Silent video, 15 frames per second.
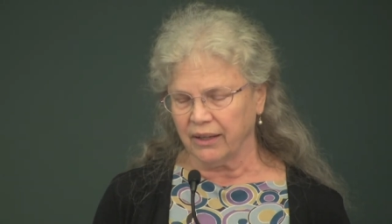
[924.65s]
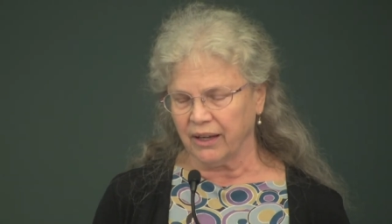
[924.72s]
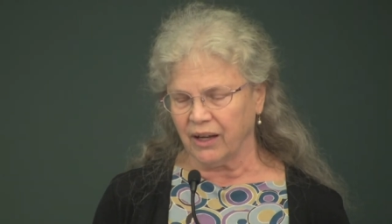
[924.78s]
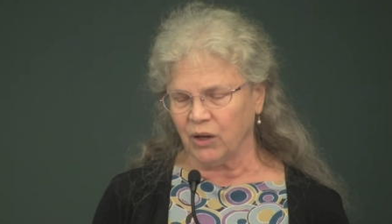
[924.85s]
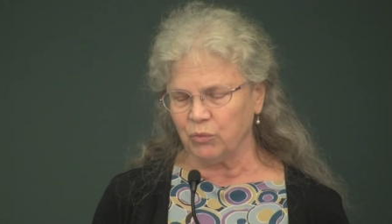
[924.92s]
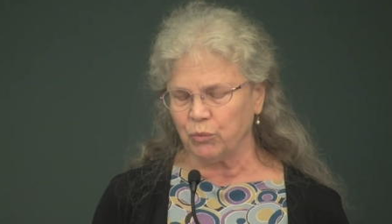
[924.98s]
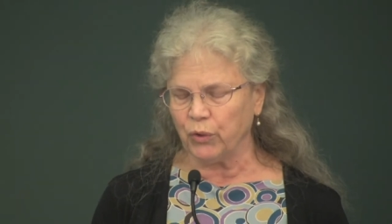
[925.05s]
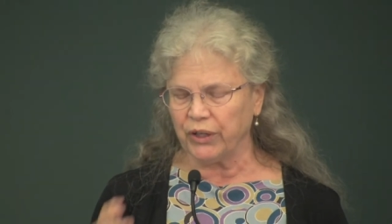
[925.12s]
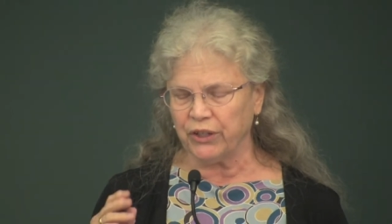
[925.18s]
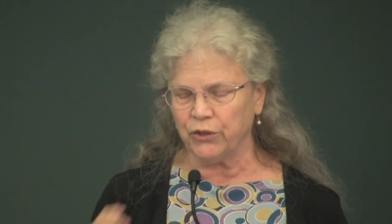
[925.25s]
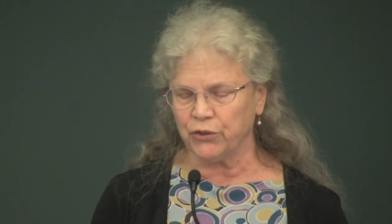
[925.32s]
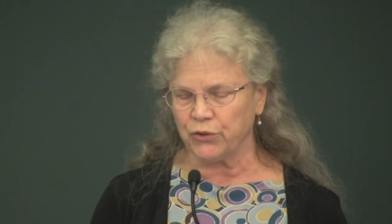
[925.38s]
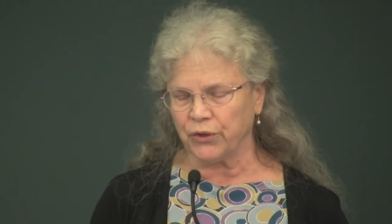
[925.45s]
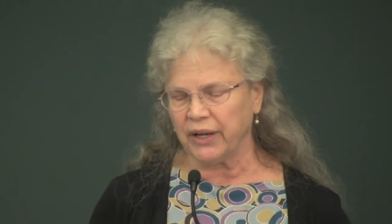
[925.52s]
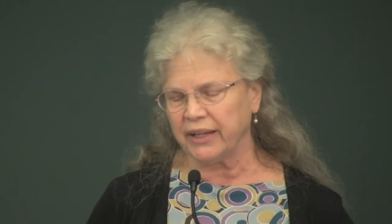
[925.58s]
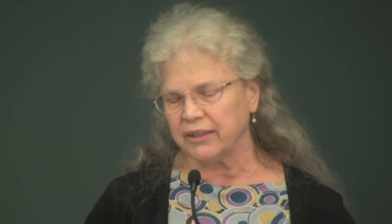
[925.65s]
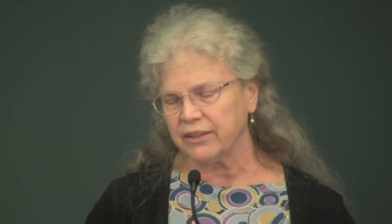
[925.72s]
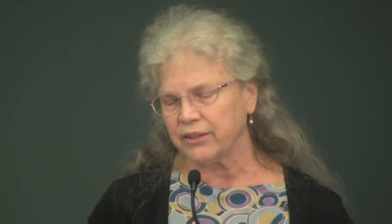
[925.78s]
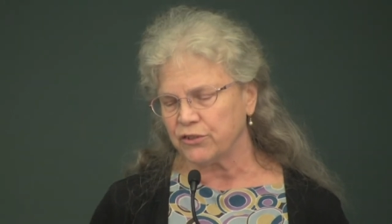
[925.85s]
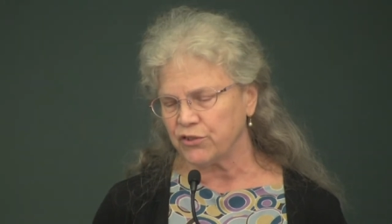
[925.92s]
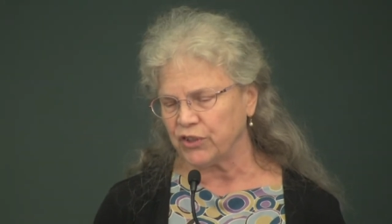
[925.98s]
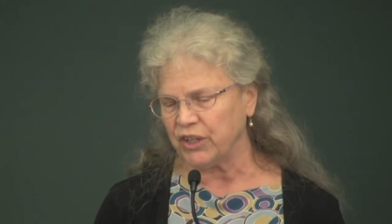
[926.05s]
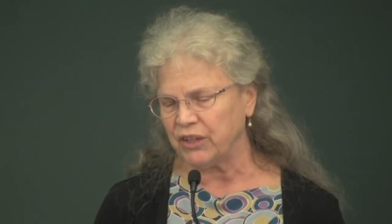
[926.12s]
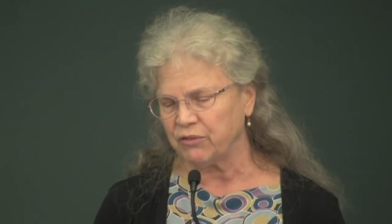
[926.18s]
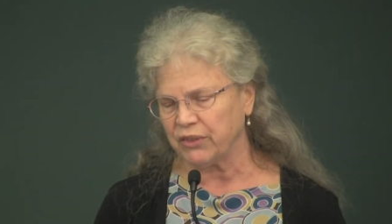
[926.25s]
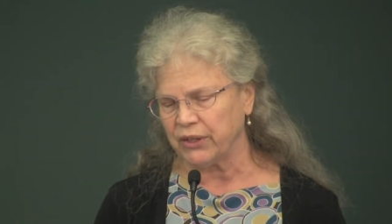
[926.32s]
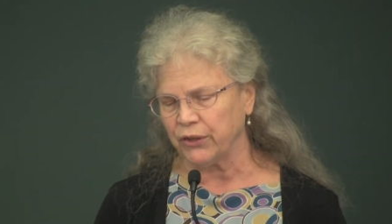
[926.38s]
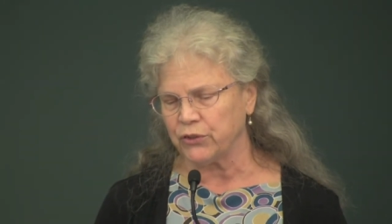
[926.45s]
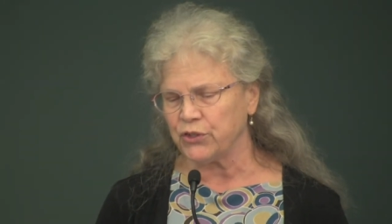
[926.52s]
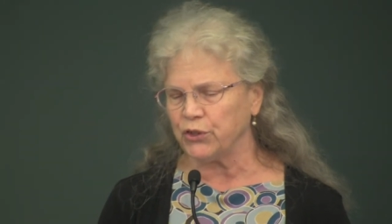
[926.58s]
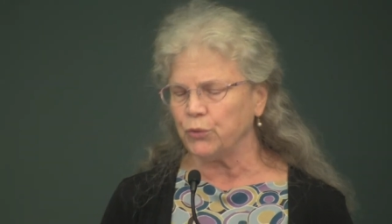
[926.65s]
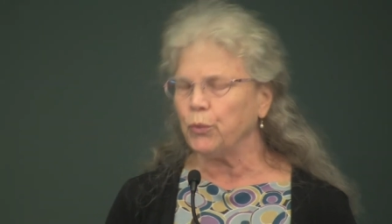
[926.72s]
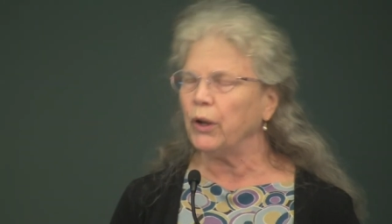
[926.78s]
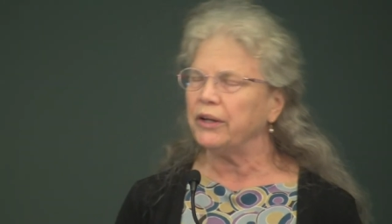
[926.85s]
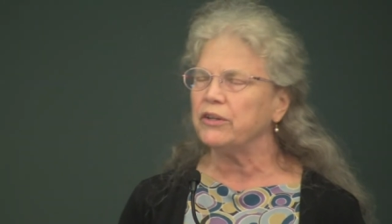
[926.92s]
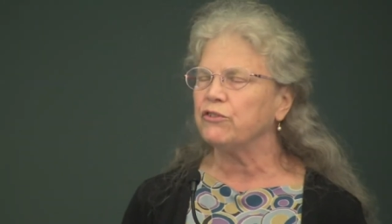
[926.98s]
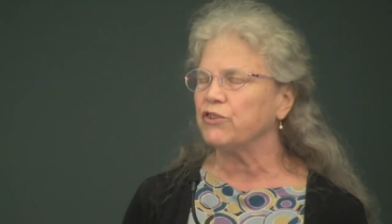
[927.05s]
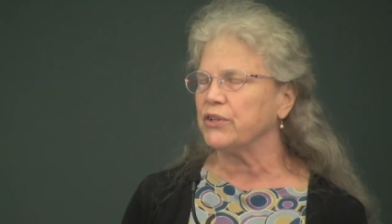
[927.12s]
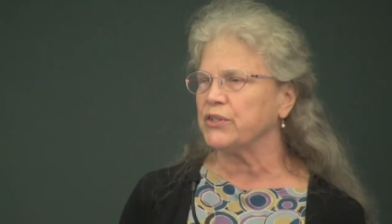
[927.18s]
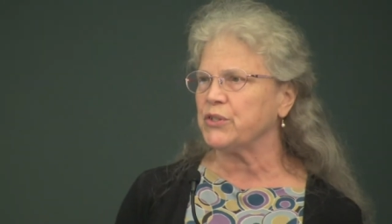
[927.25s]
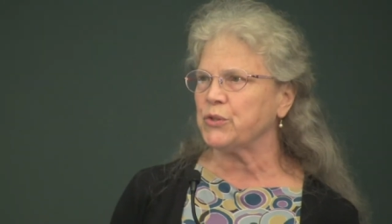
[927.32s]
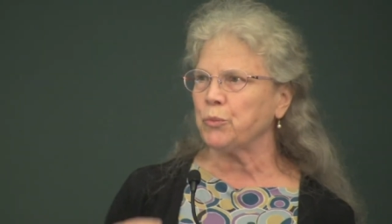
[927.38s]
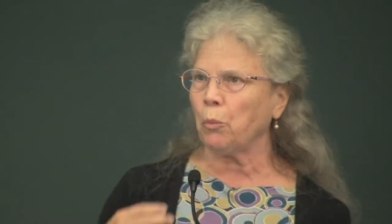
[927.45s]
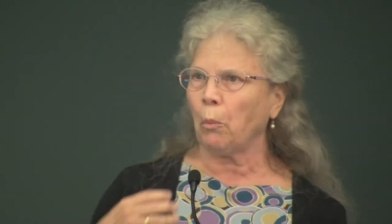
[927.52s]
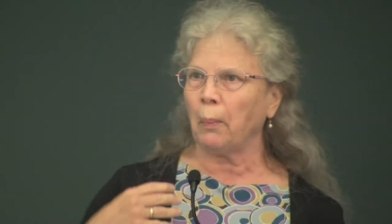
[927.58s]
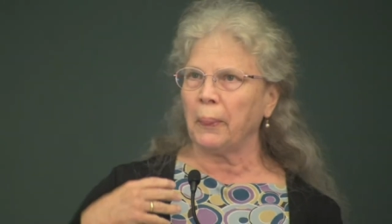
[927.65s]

Um, what are you trying to achieve there? Do you want to just